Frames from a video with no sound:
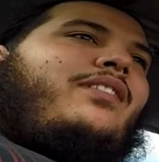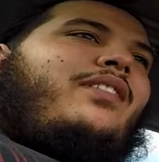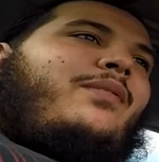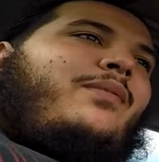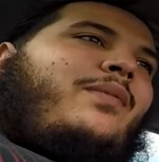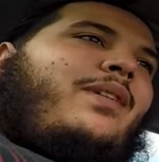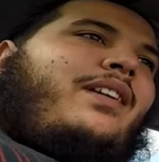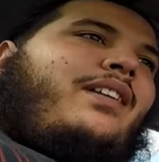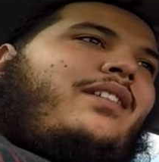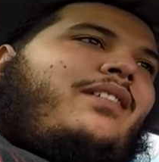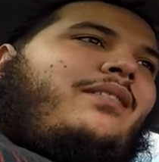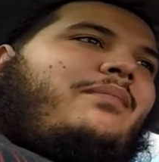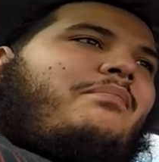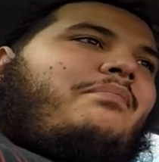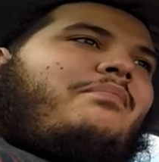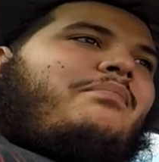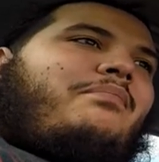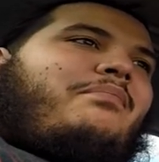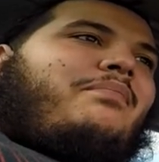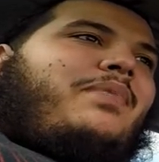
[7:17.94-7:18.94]
the white
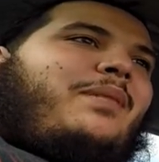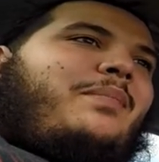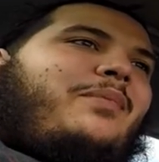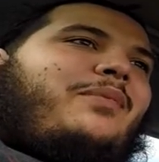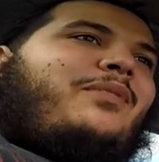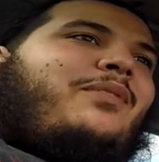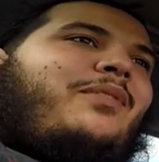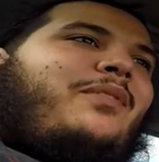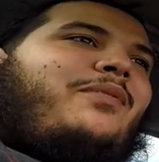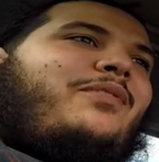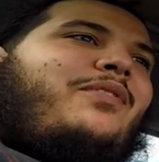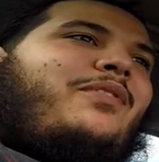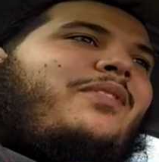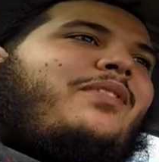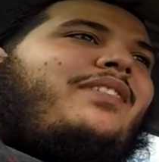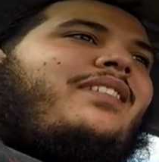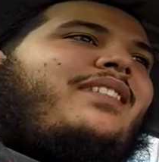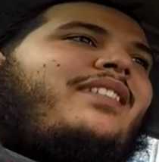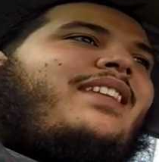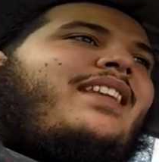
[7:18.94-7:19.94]
people
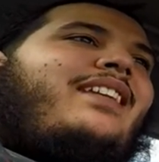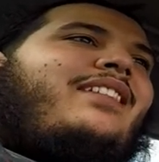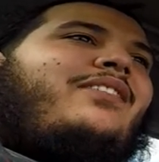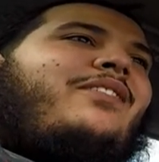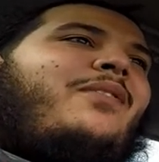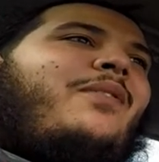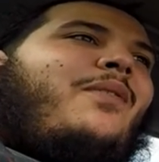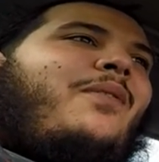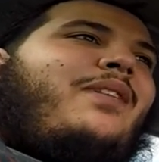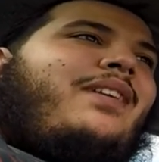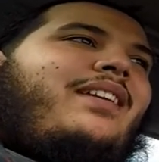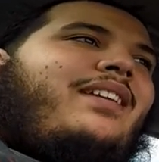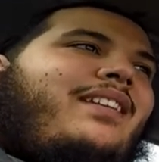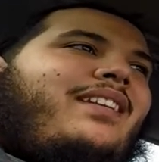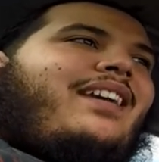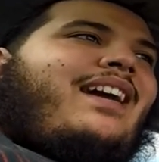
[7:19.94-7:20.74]
soldiers, like throwing